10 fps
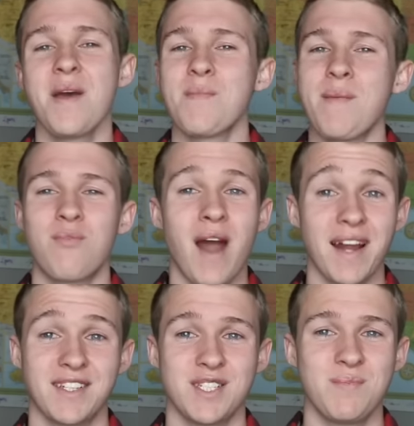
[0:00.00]
My
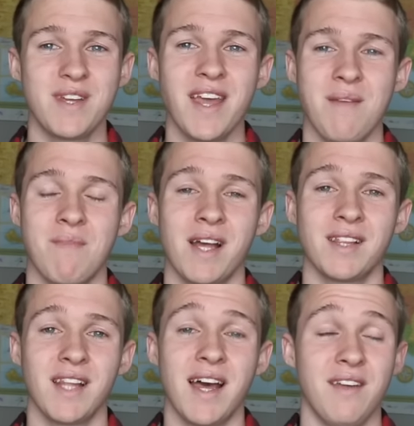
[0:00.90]
practice became my
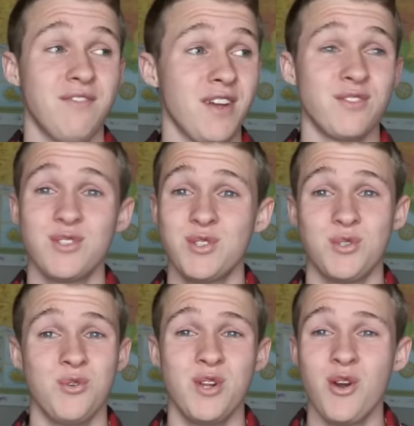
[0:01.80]
life, and the
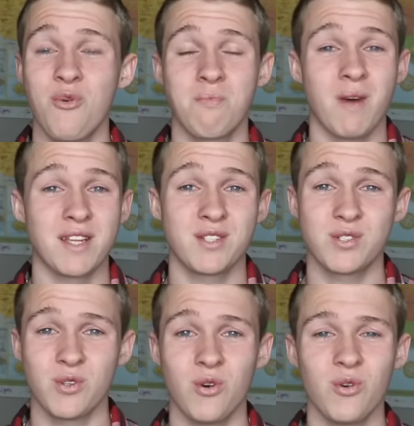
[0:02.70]
studio my
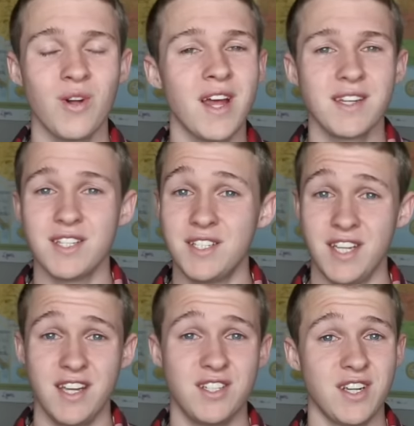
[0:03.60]
soul, to
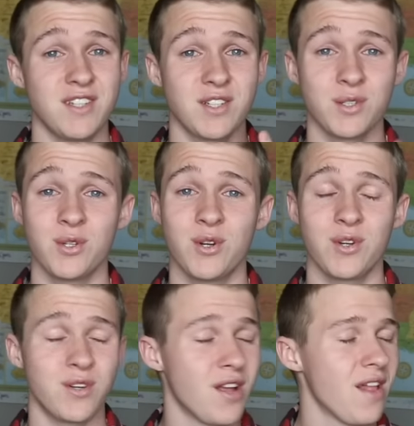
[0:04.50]
teach and to
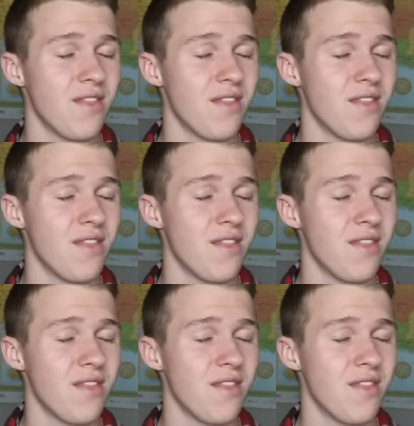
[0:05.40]
learn.